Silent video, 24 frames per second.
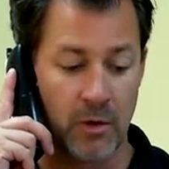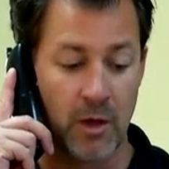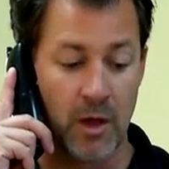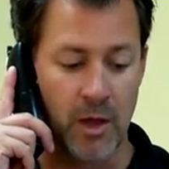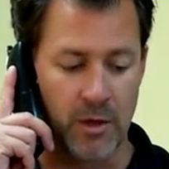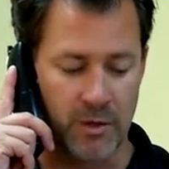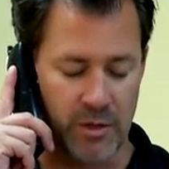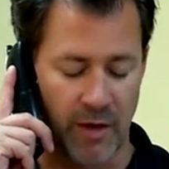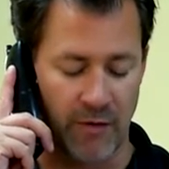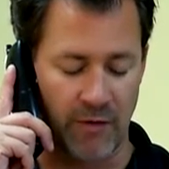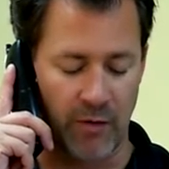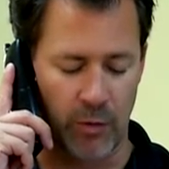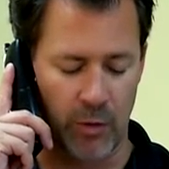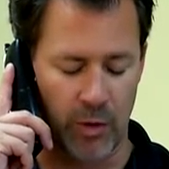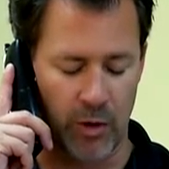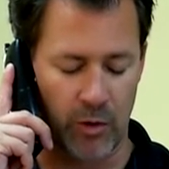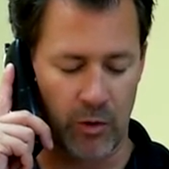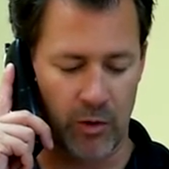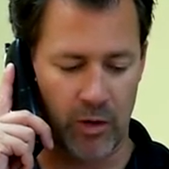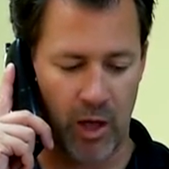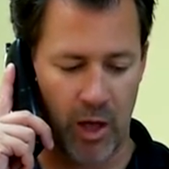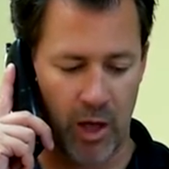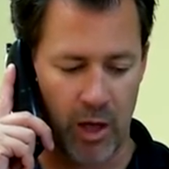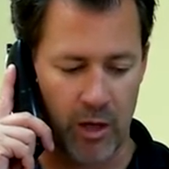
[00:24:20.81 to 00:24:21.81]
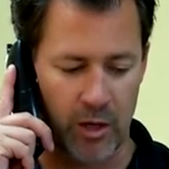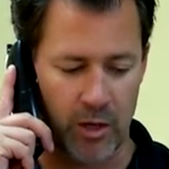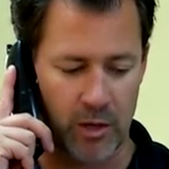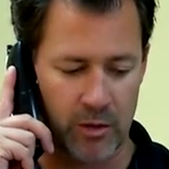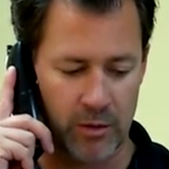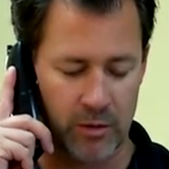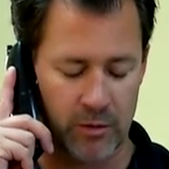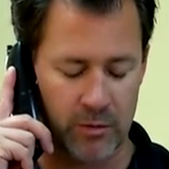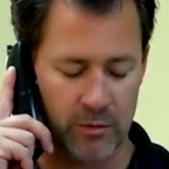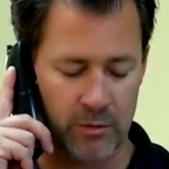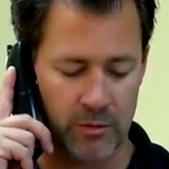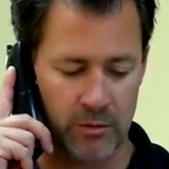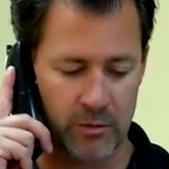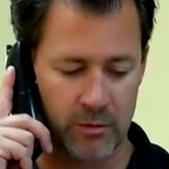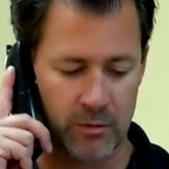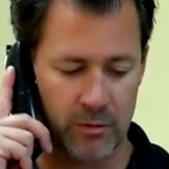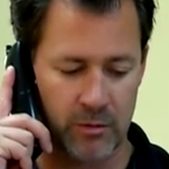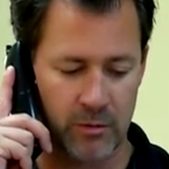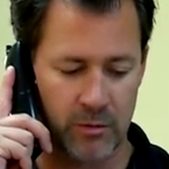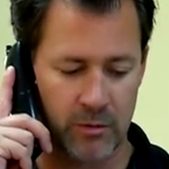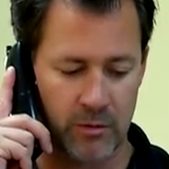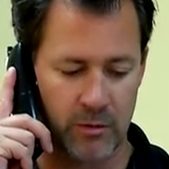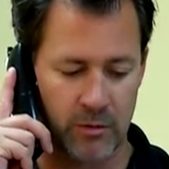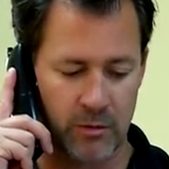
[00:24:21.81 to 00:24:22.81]
Is everyone okay?
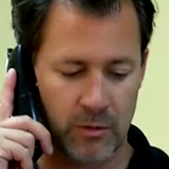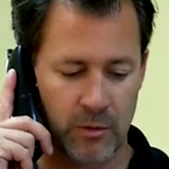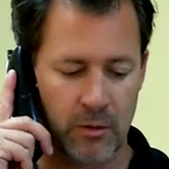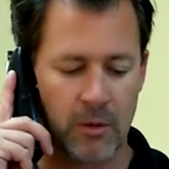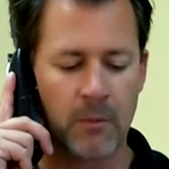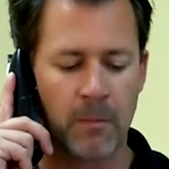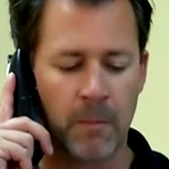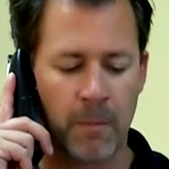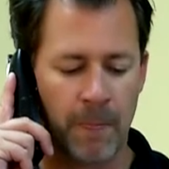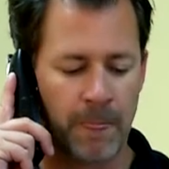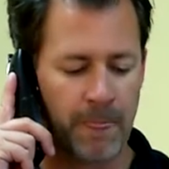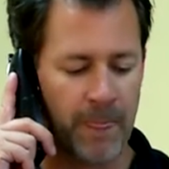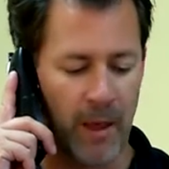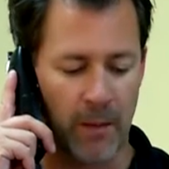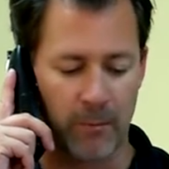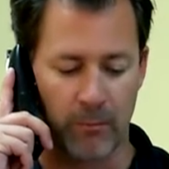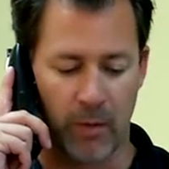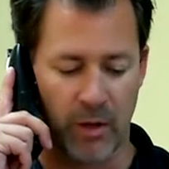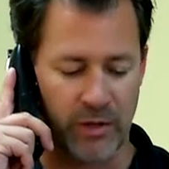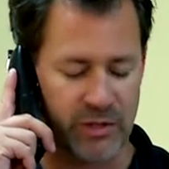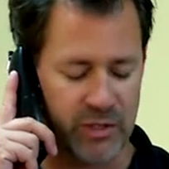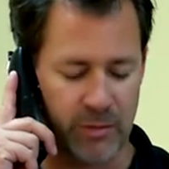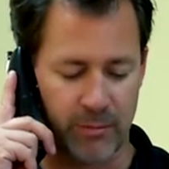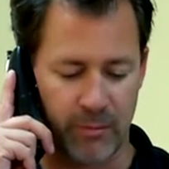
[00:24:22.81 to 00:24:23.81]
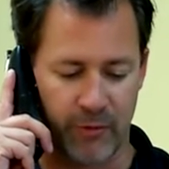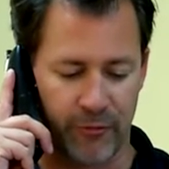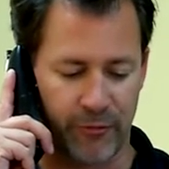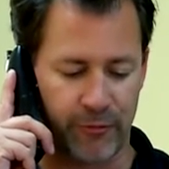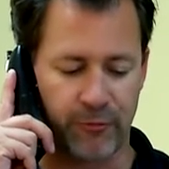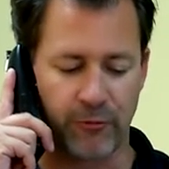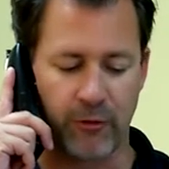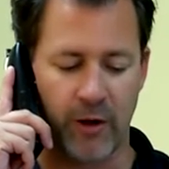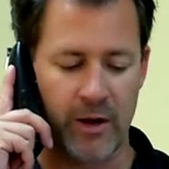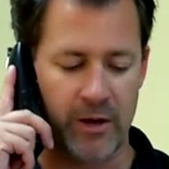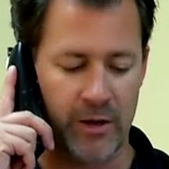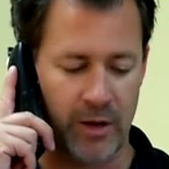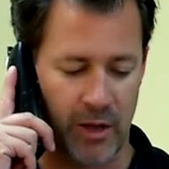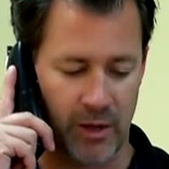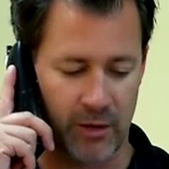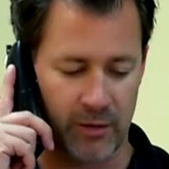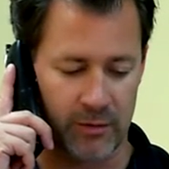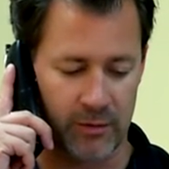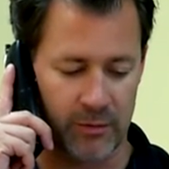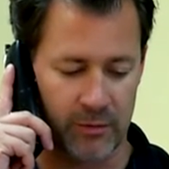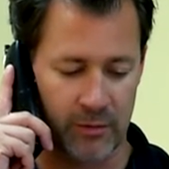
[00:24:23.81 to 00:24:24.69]
That must have been frightening.